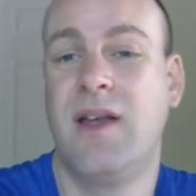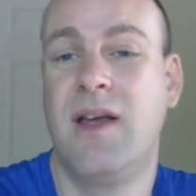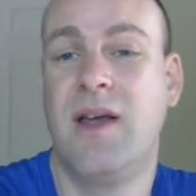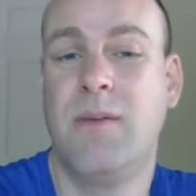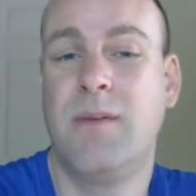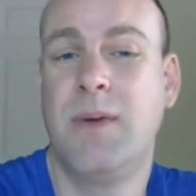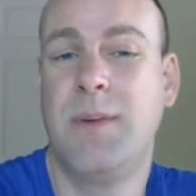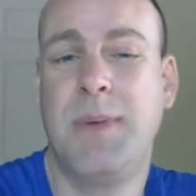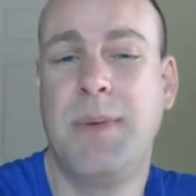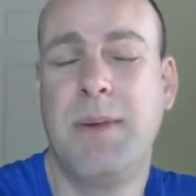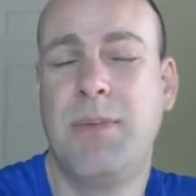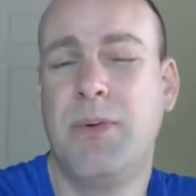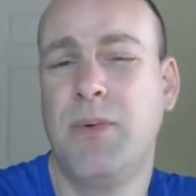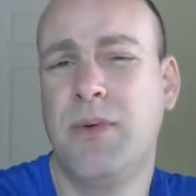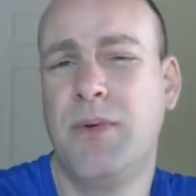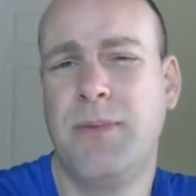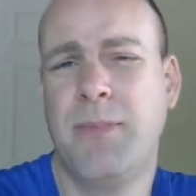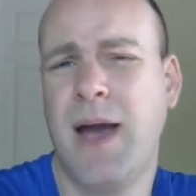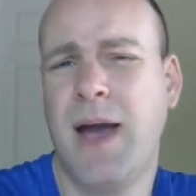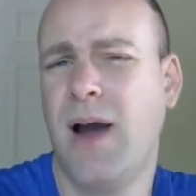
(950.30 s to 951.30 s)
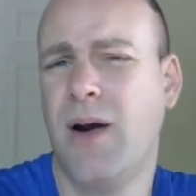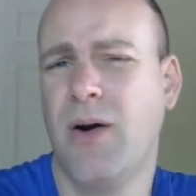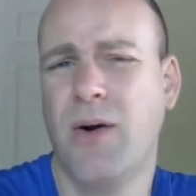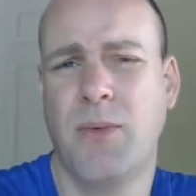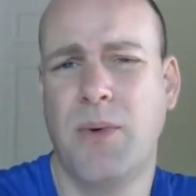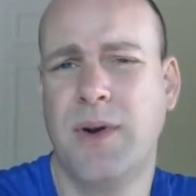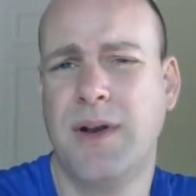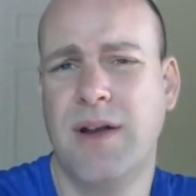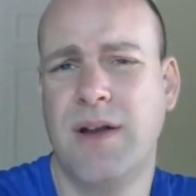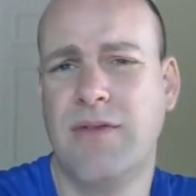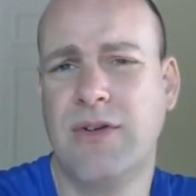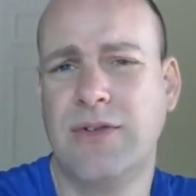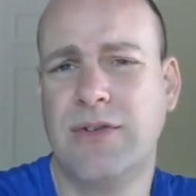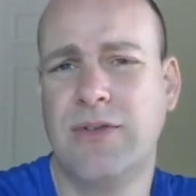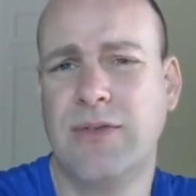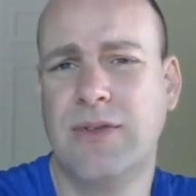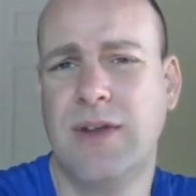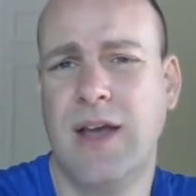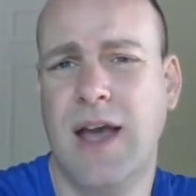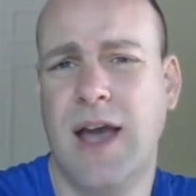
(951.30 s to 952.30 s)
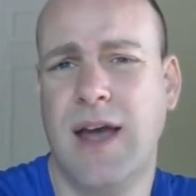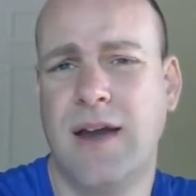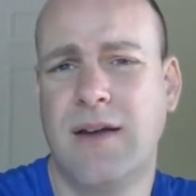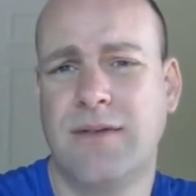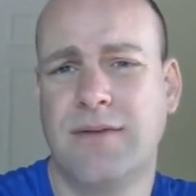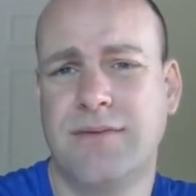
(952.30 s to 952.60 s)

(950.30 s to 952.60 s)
But people with power would never do that.